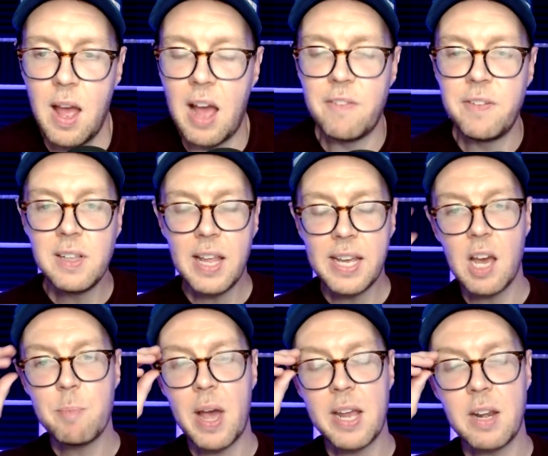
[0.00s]
I feel like
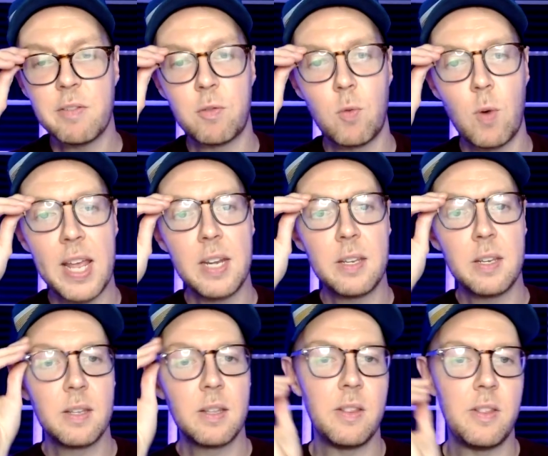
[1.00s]
I might have read
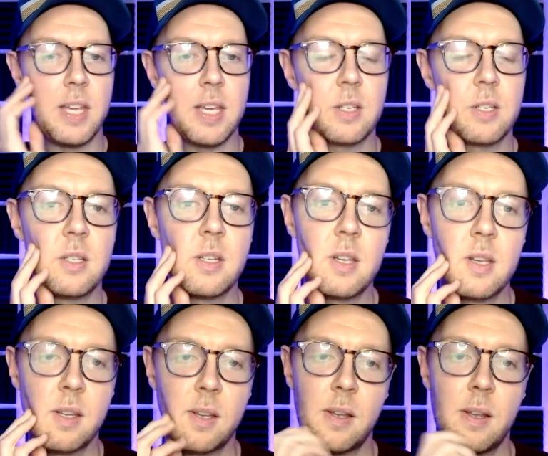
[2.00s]
this.
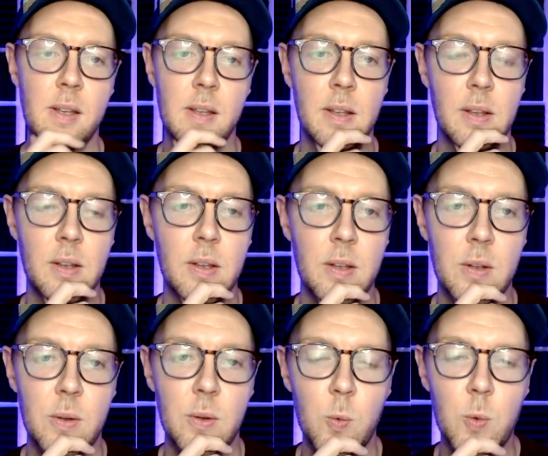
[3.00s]

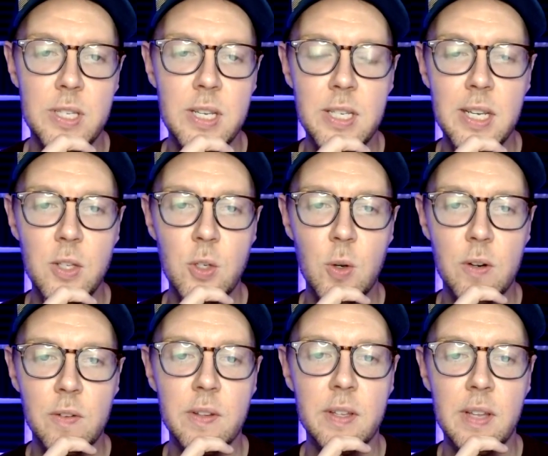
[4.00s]
Was this in sort
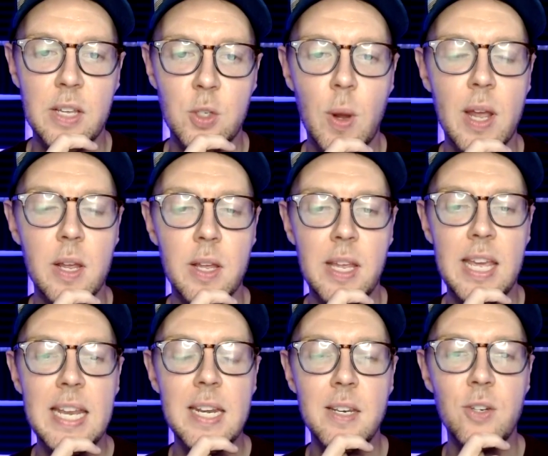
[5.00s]
of
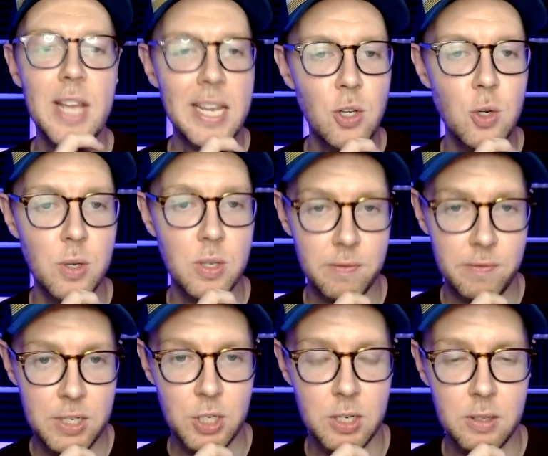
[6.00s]
in Dangerous
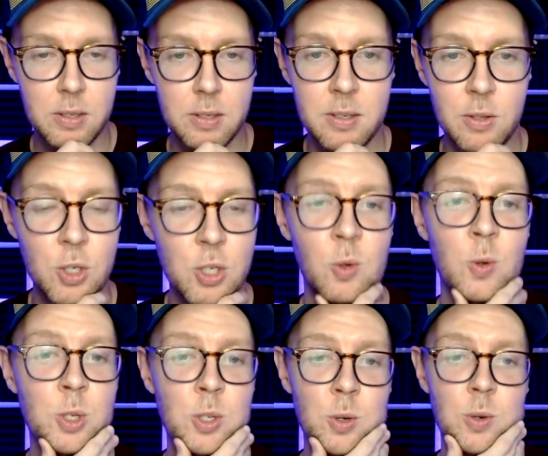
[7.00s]
Visions, the
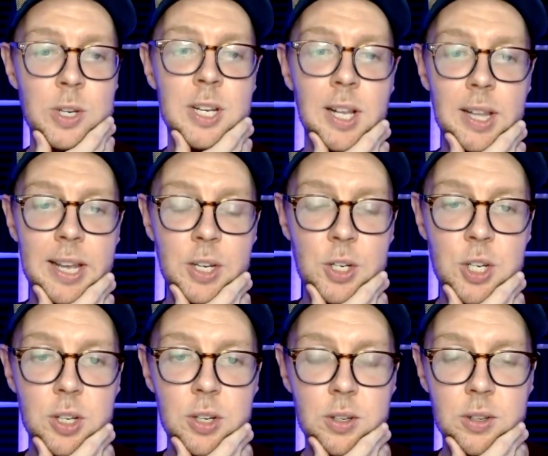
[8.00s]
short story
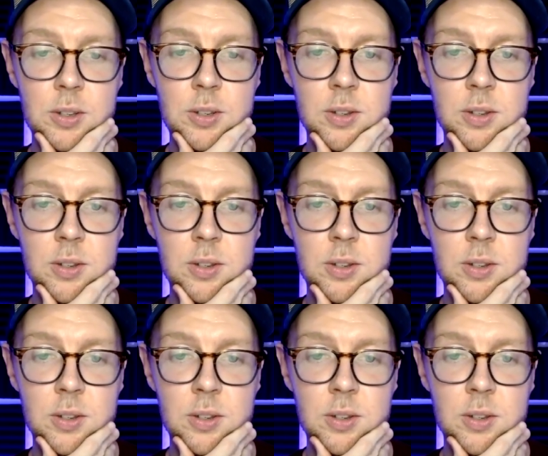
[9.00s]
collection